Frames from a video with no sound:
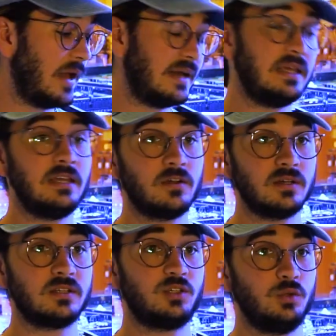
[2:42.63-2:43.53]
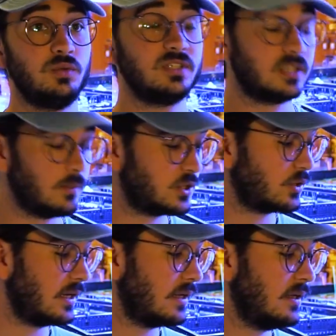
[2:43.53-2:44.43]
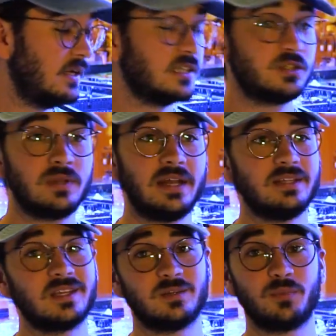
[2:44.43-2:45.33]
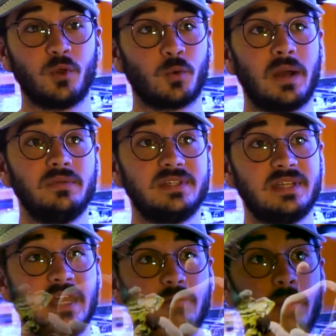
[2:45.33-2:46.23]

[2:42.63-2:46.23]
adhered to the substrate so that it doesn't blow around the tank